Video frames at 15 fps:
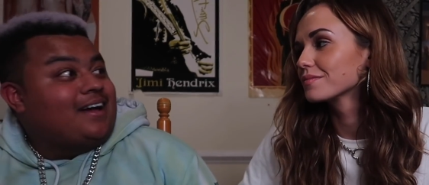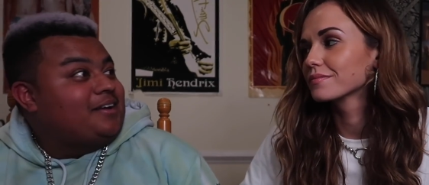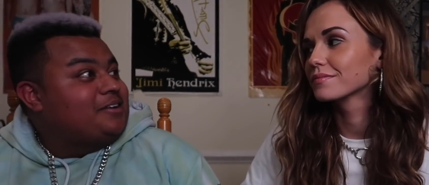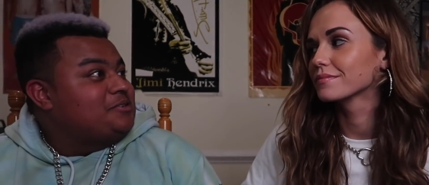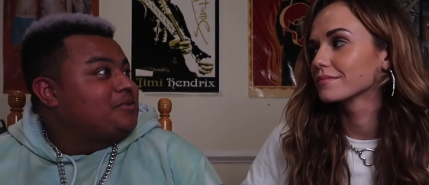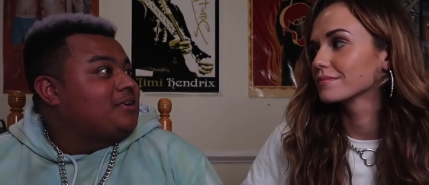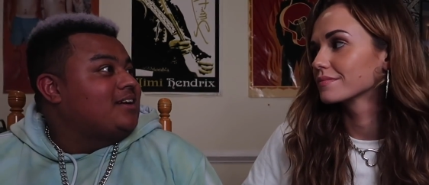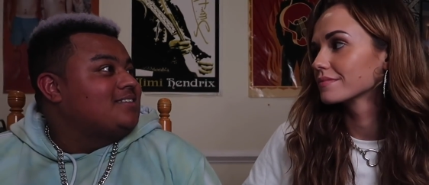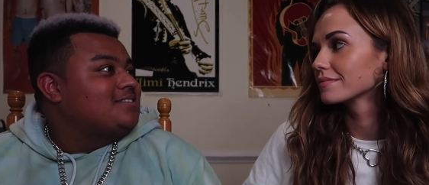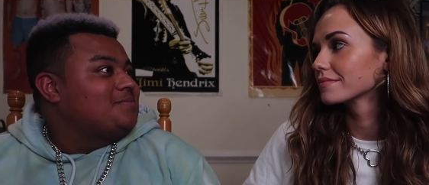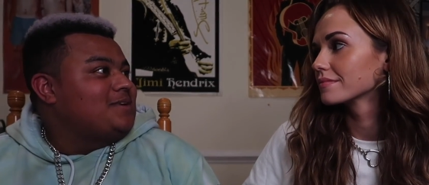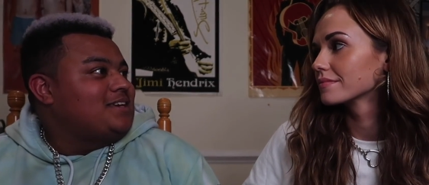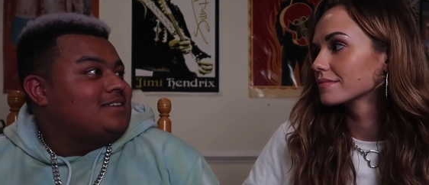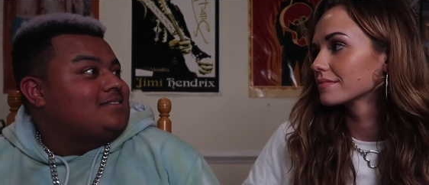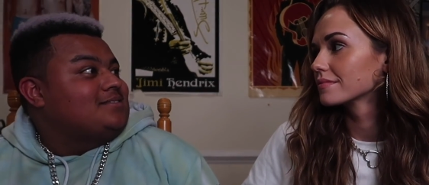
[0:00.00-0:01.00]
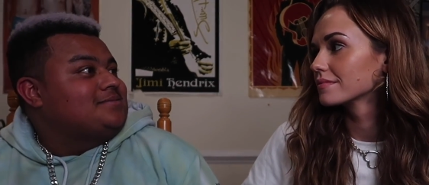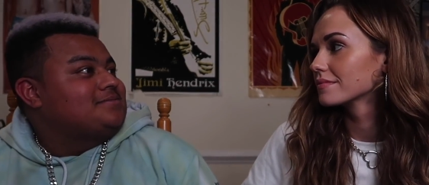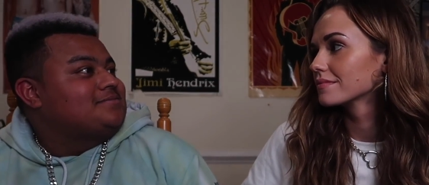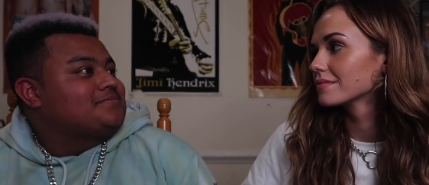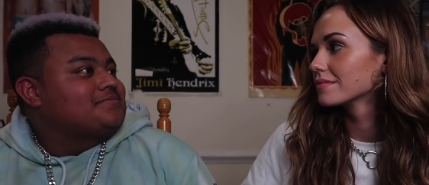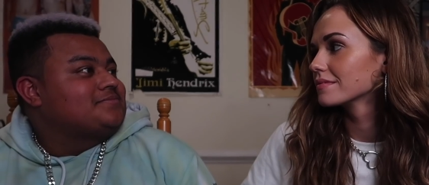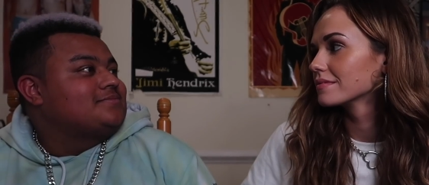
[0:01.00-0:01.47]
Speaker 1: how did you guys meet?
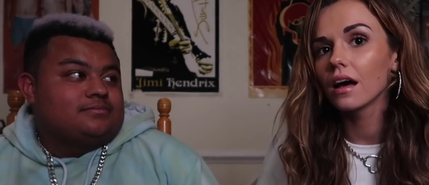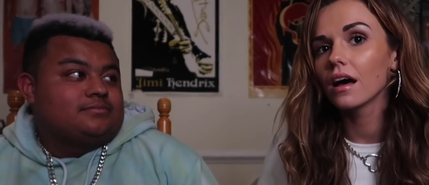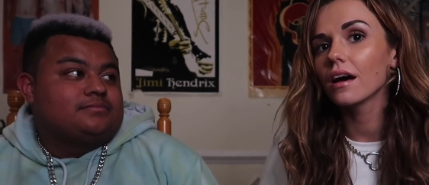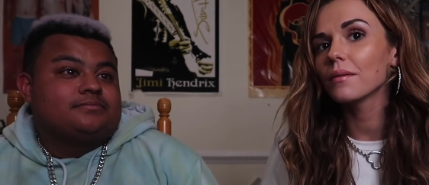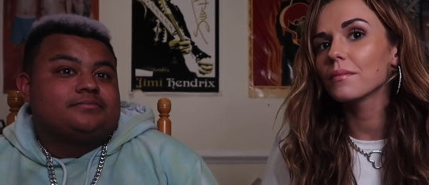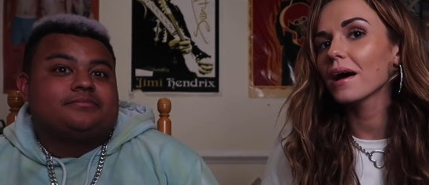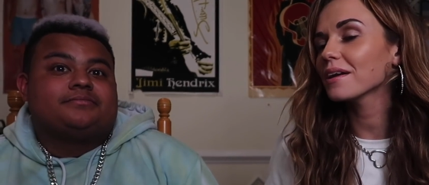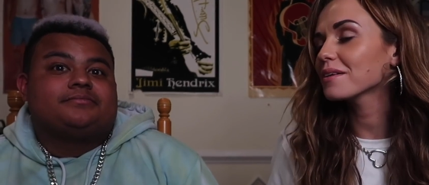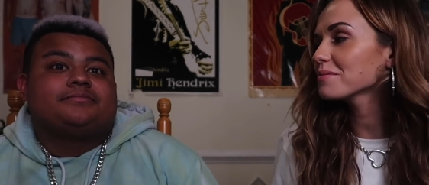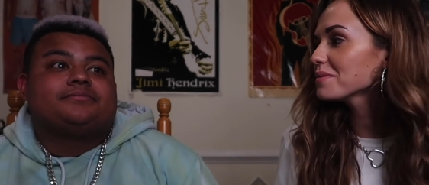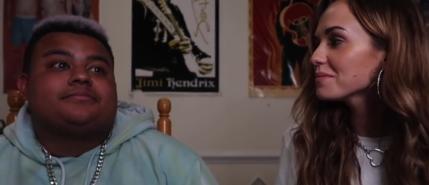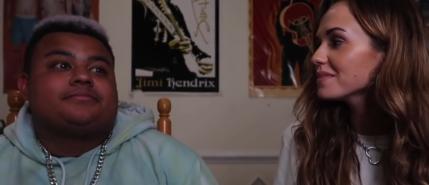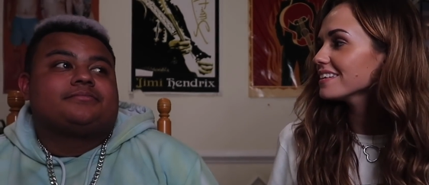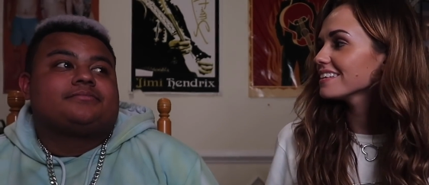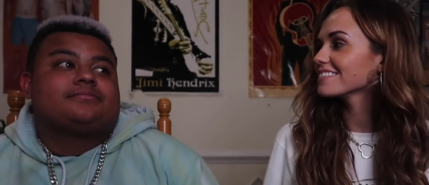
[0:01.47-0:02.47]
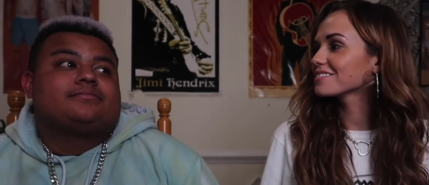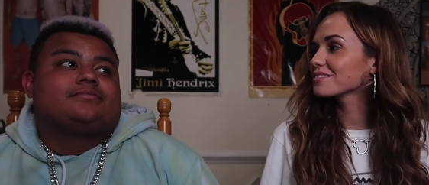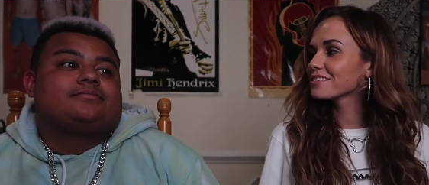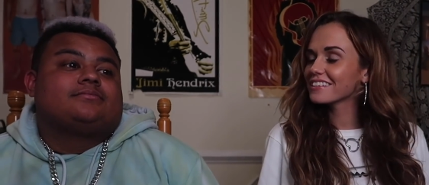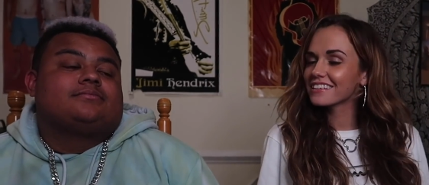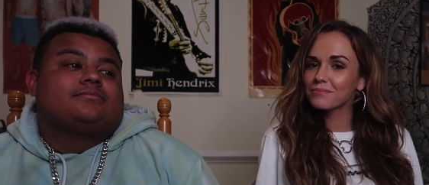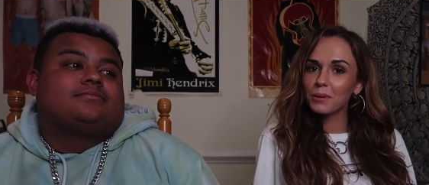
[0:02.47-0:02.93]
Speaker 2: Um, how did we meet,
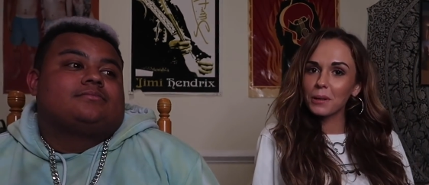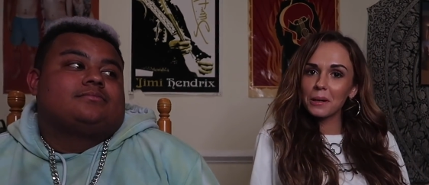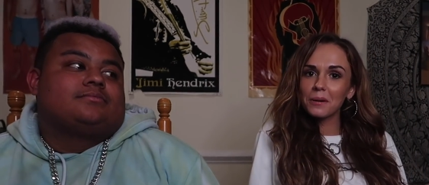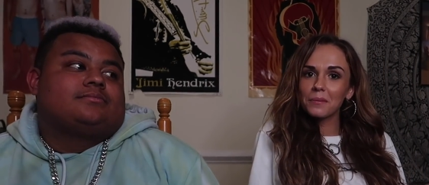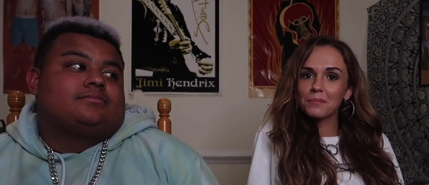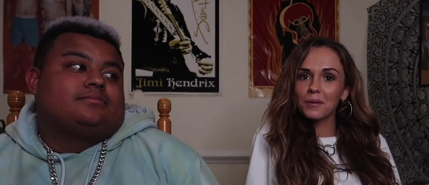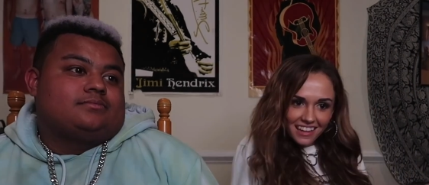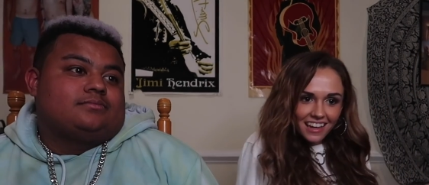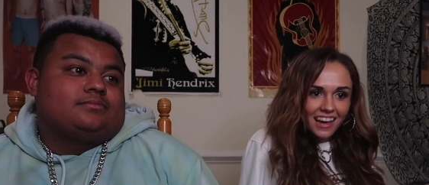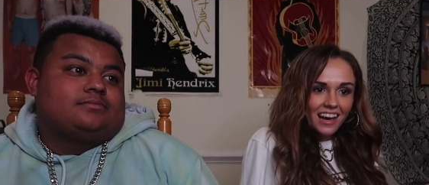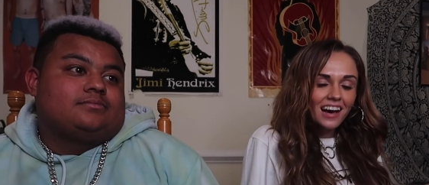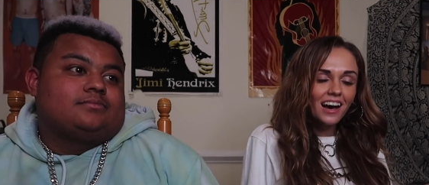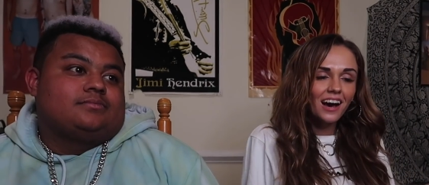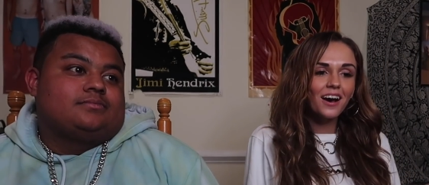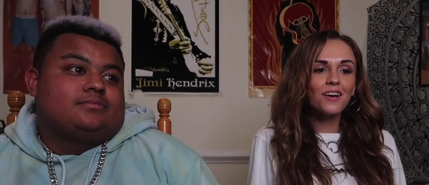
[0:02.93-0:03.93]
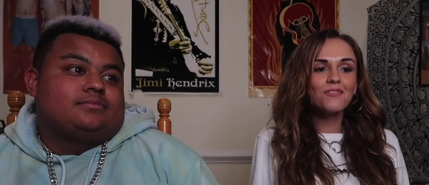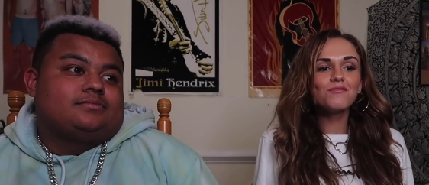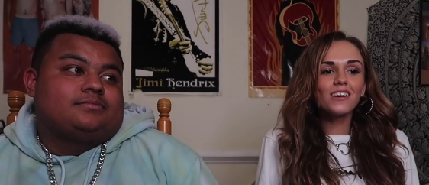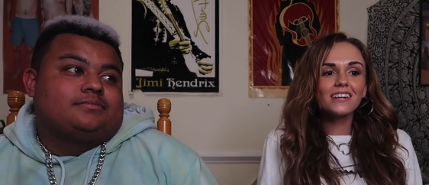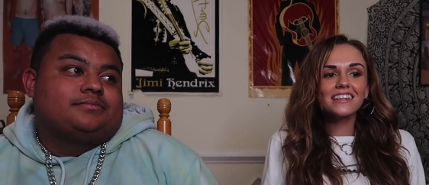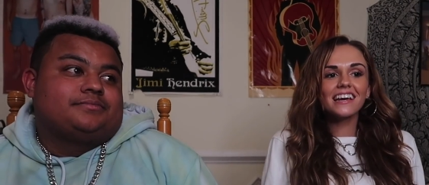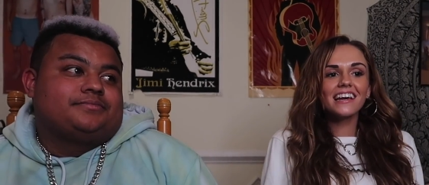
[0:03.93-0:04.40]
Jordy Perp? Um,
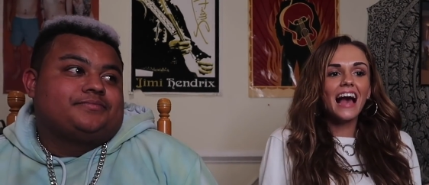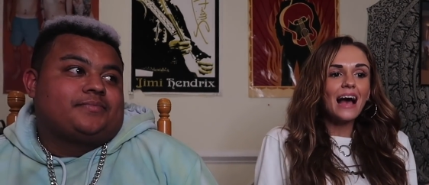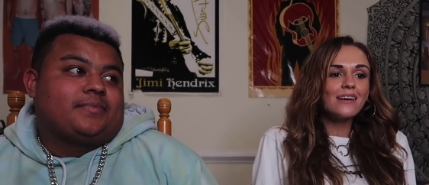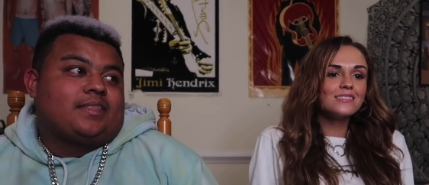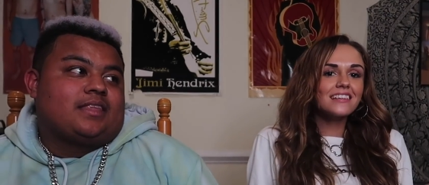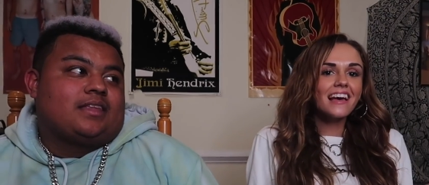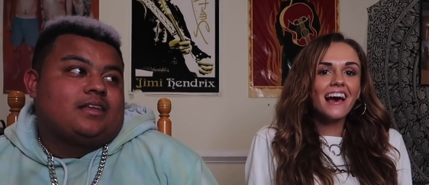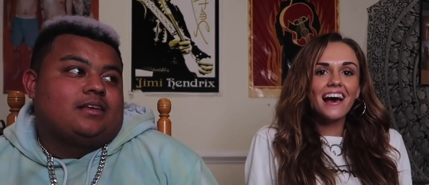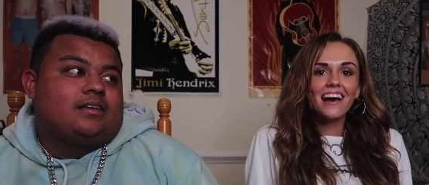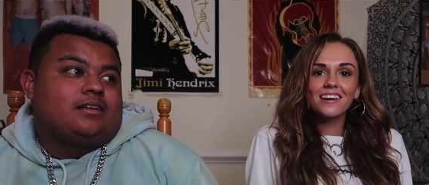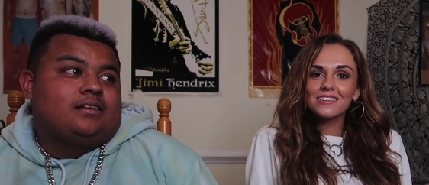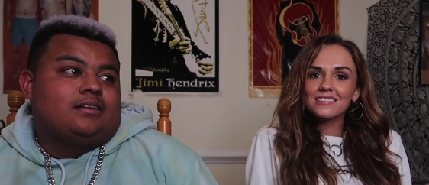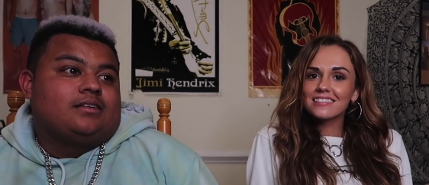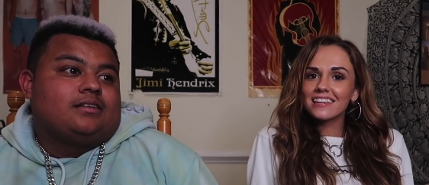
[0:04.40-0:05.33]
one night I was at Echo